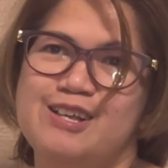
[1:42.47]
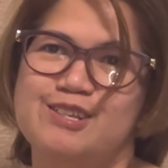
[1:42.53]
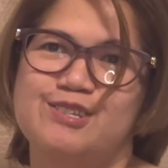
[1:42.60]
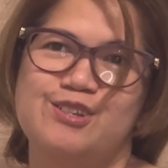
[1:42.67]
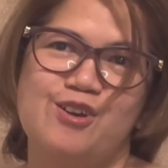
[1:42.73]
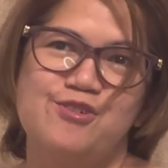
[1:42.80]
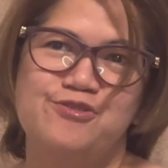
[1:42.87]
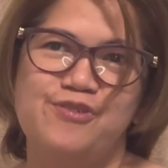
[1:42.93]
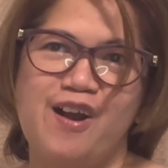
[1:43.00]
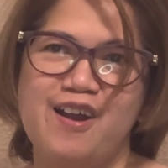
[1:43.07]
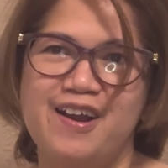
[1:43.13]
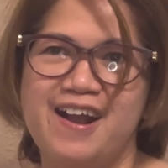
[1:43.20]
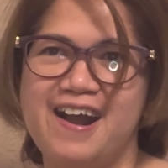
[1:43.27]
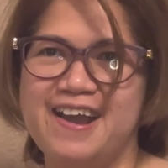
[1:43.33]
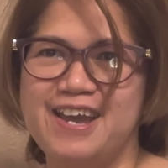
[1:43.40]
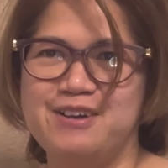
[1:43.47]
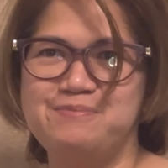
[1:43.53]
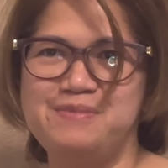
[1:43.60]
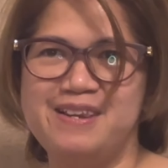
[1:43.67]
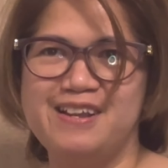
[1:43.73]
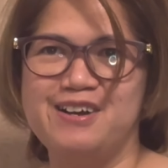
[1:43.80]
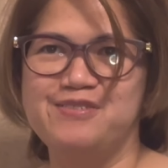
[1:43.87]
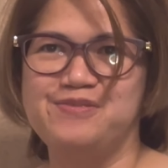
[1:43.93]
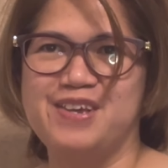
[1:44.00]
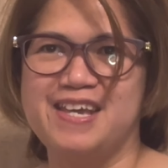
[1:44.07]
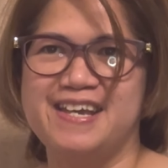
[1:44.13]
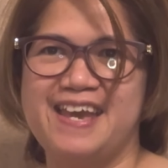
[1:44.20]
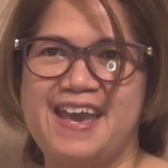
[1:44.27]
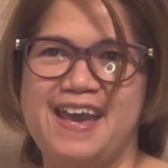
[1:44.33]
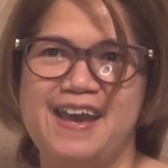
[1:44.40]
So far, I am
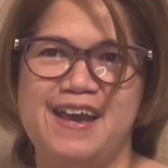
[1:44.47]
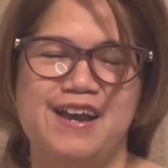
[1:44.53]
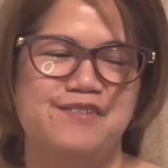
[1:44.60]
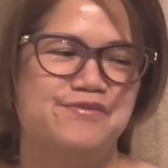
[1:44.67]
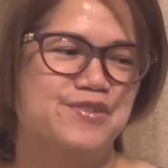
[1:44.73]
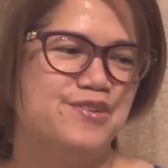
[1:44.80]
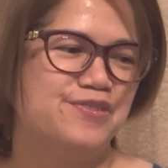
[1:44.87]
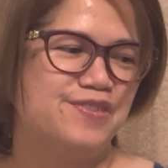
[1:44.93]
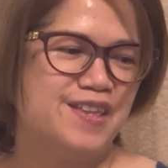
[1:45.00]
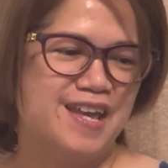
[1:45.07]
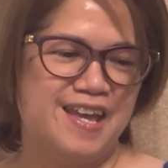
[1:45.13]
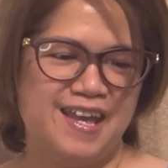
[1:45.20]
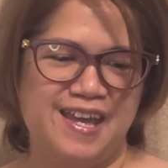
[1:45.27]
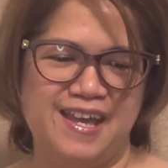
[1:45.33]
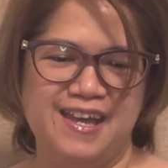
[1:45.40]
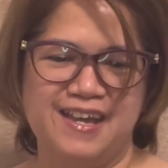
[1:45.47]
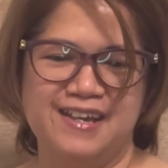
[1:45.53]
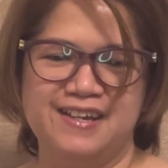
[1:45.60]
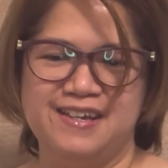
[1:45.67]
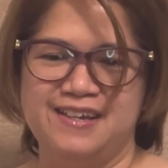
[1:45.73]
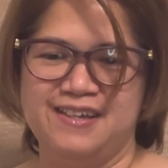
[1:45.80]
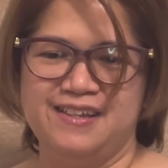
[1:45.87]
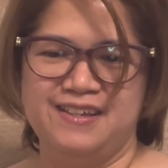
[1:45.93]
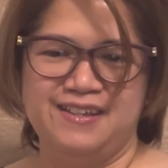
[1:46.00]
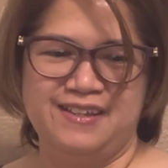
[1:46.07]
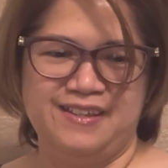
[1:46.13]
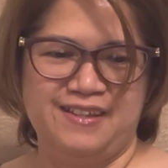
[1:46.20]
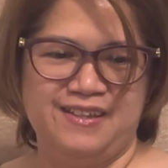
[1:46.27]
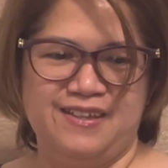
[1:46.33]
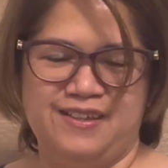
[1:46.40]
loving everything
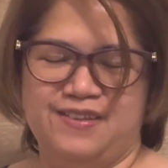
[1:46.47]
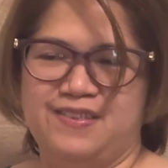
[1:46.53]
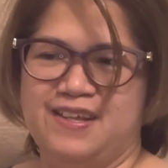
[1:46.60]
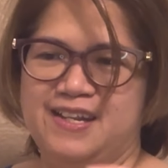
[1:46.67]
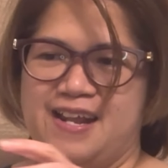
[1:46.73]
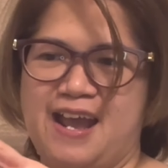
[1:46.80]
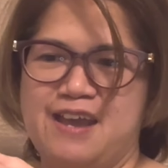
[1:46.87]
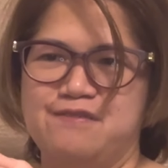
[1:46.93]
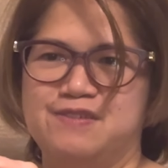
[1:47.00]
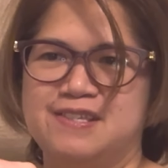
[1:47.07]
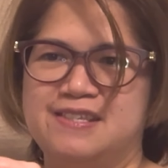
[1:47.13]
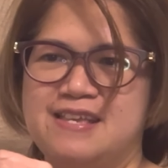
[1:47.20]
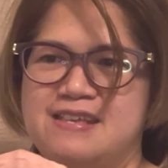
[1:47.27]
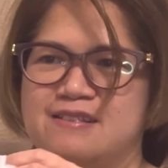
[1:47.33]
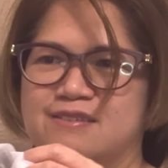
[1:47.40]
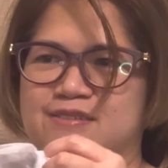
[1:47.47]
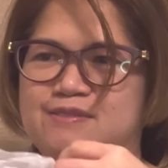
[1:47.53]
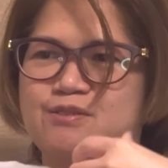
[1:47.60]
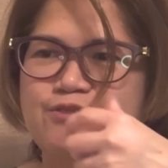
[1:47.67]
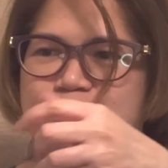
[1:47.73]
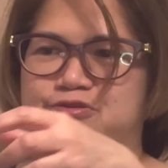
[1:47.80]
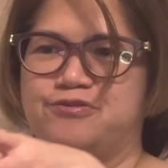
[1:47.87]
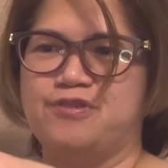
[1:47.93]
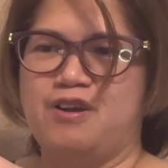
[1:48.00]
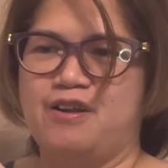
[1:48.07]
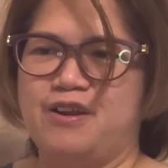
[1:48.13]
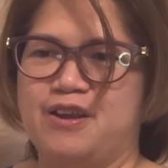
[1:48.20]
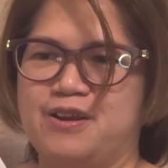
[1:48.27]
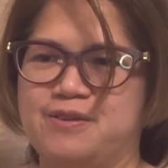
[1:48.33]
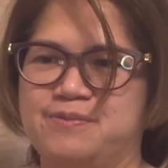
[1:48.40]
that I've seen so
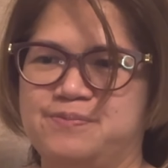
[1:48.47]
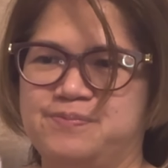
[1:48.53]
far.